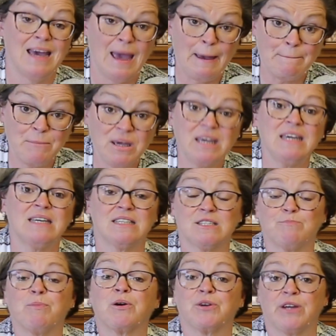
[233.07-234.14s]
and begins
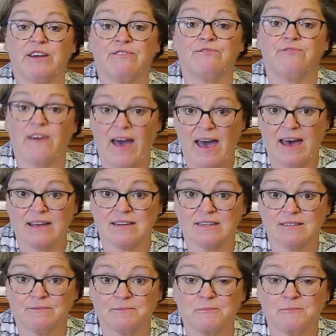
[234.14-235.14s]
burning fat.